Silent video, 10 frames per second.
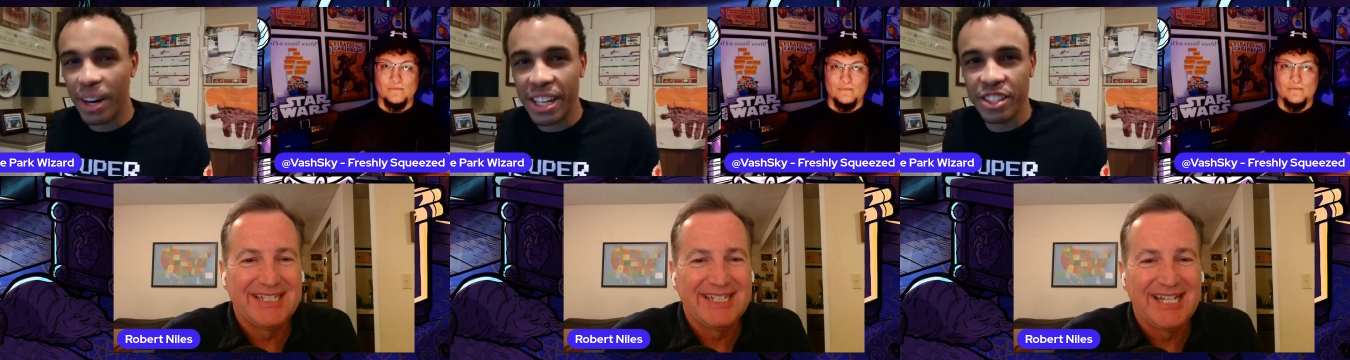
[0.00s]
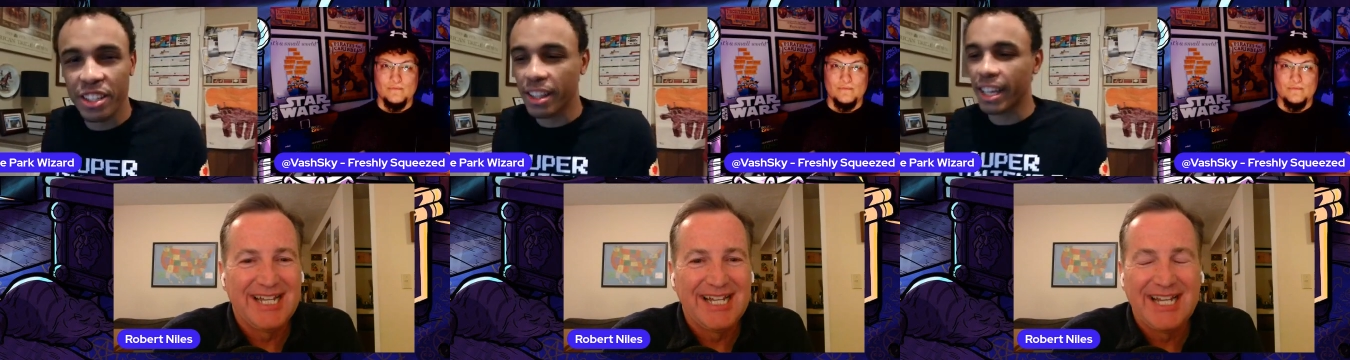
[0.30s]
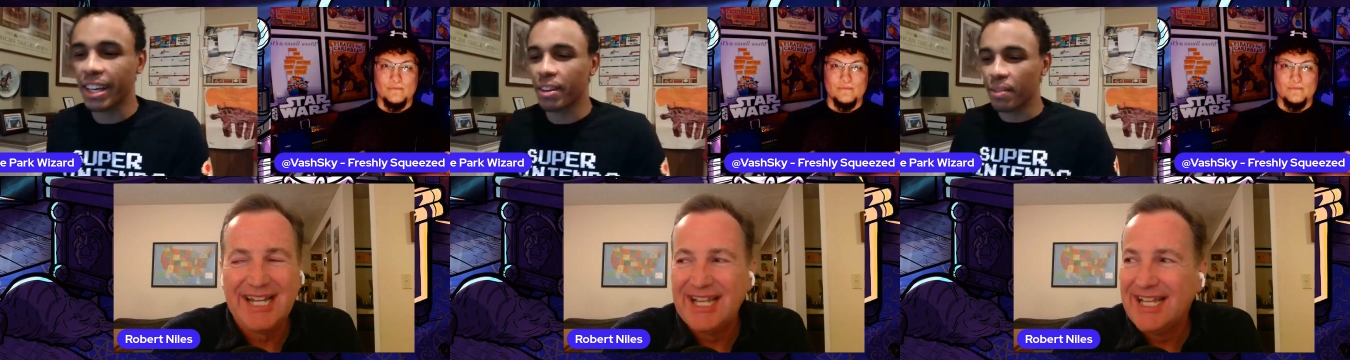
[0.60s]
Speaker 1: What did you
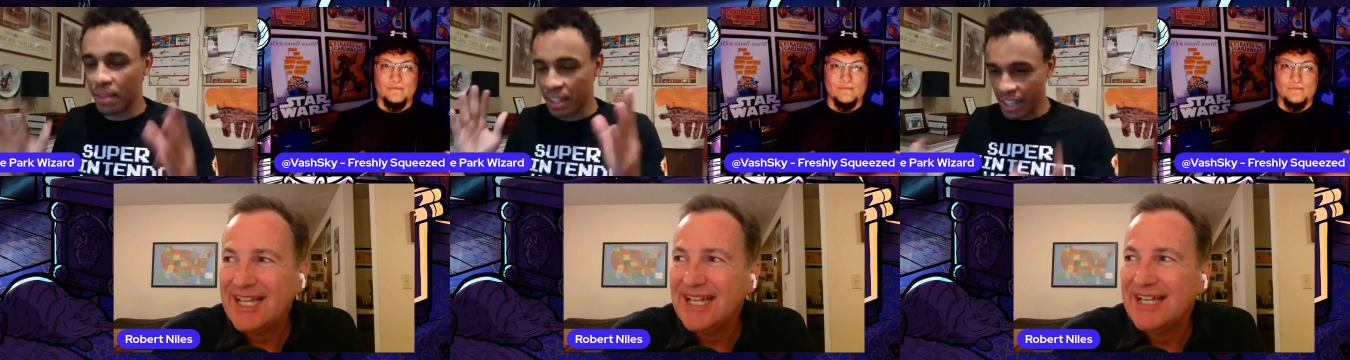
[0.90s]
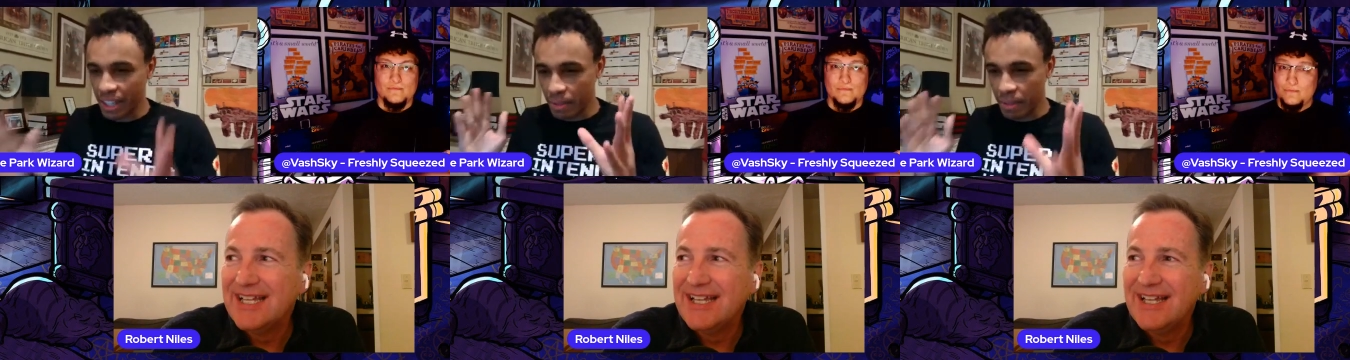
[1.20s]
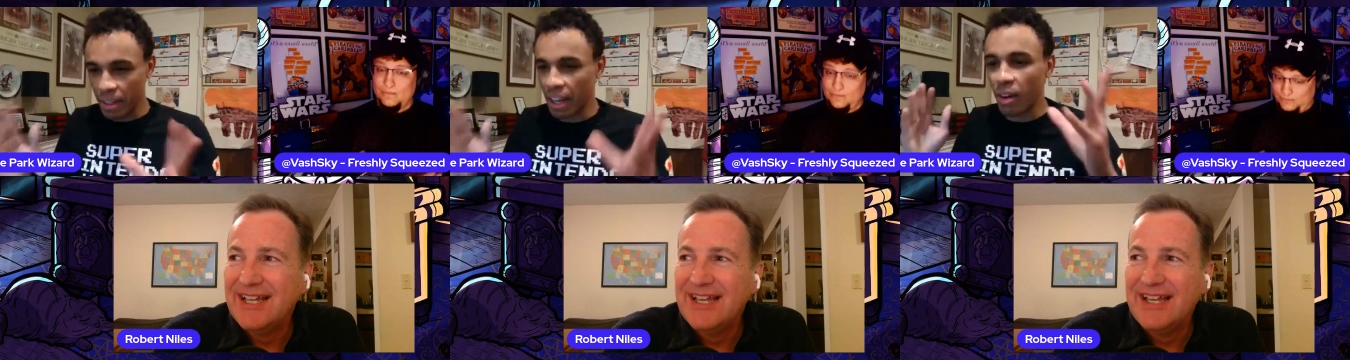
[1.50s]
think? Good.
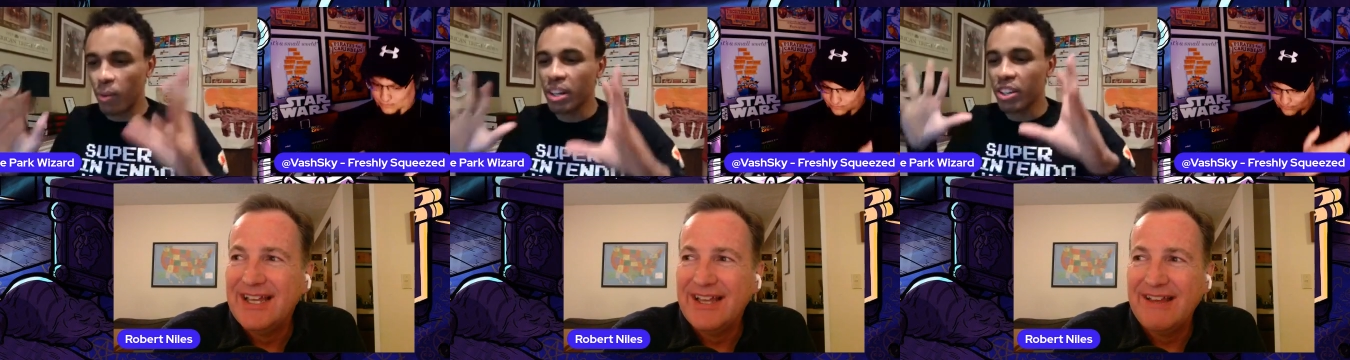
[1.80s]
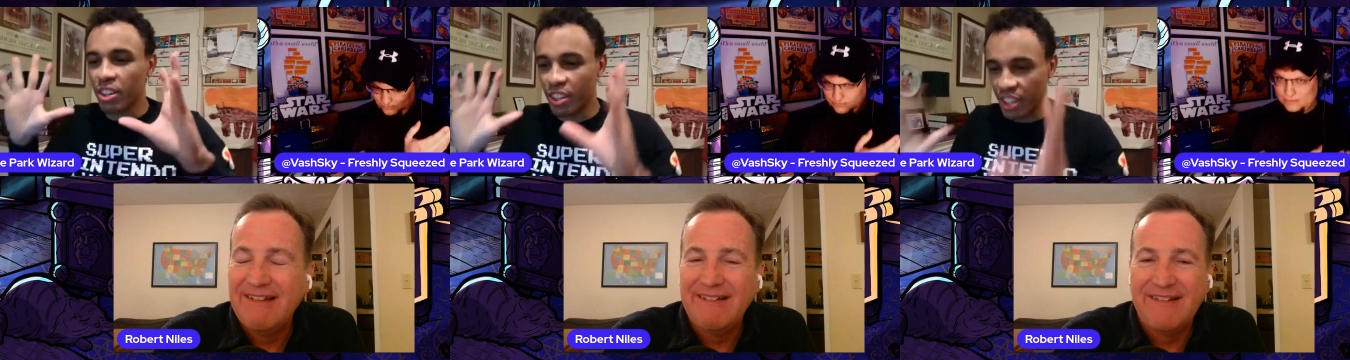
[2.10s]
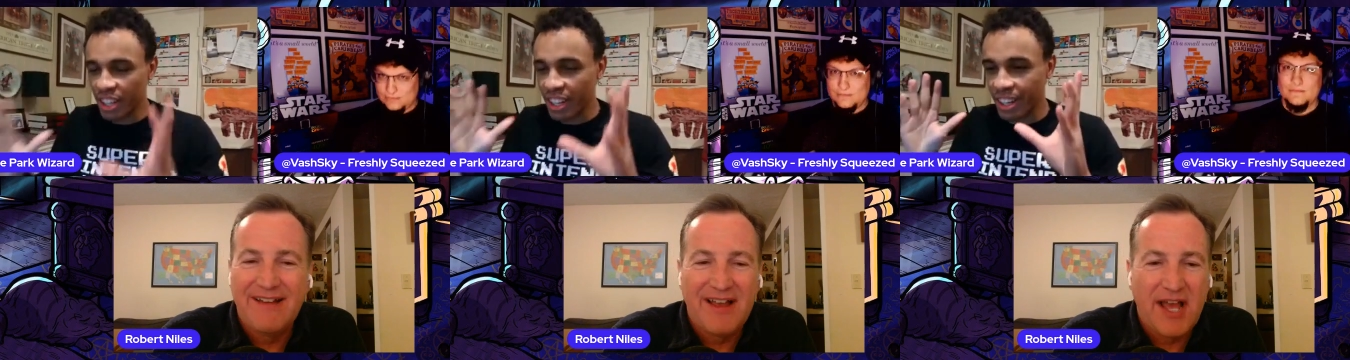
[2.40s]
Uh, what are your
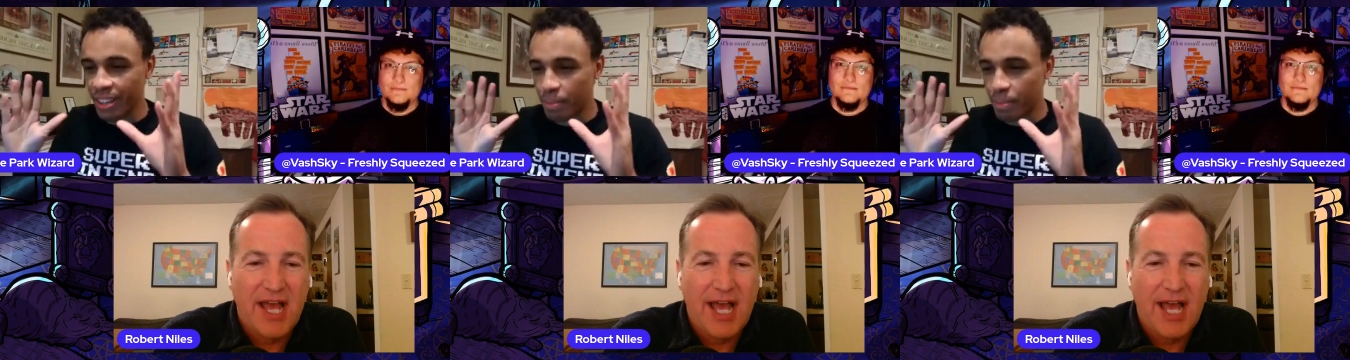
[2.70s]
good,